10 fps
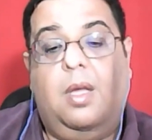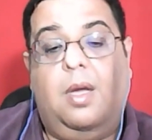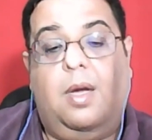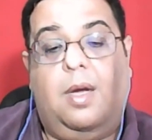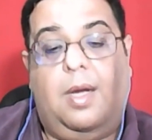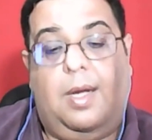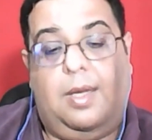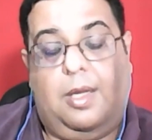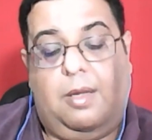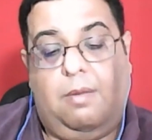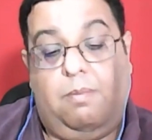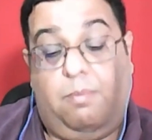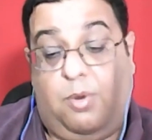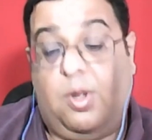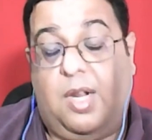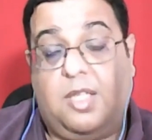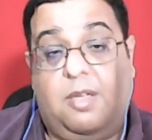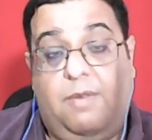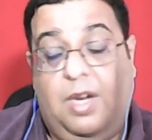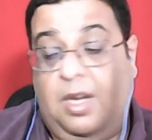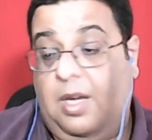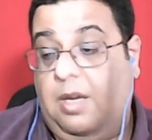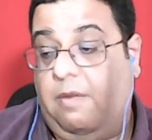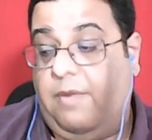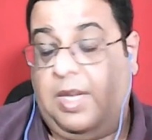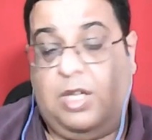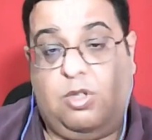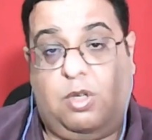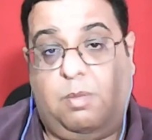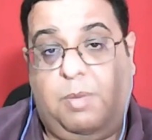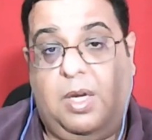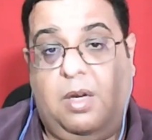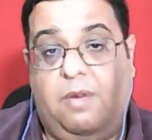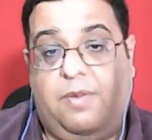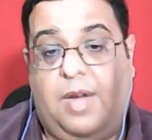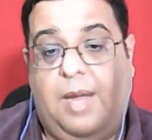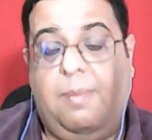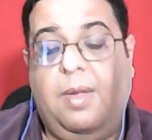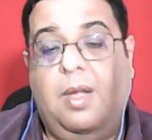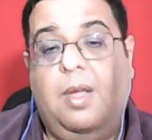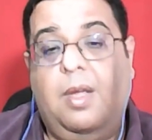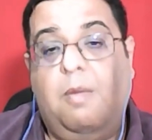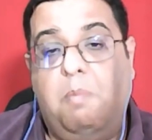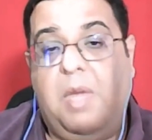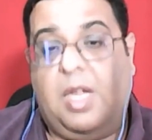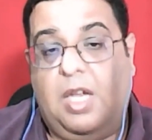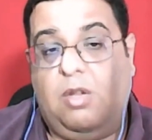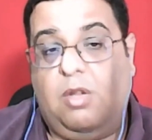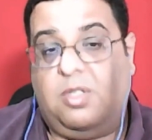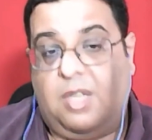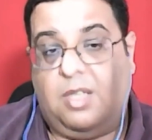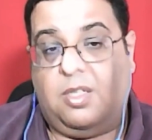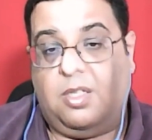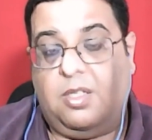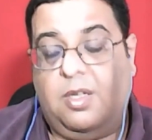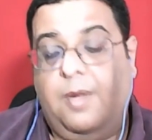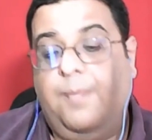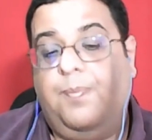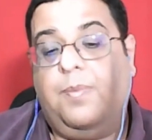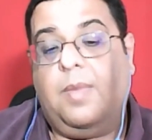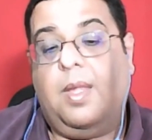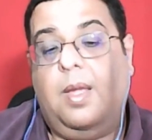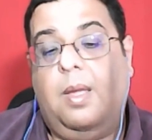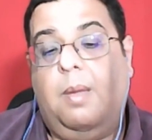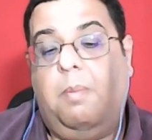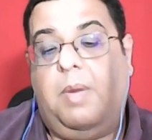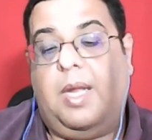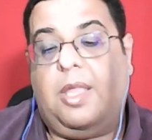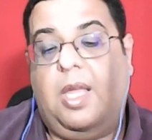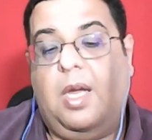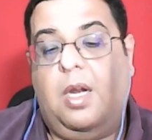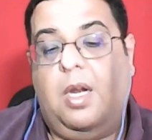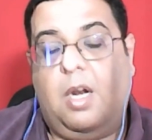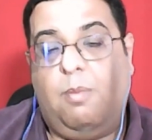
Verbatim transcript: uh, and progressively, in a very short period of time, making those changes. But I think a little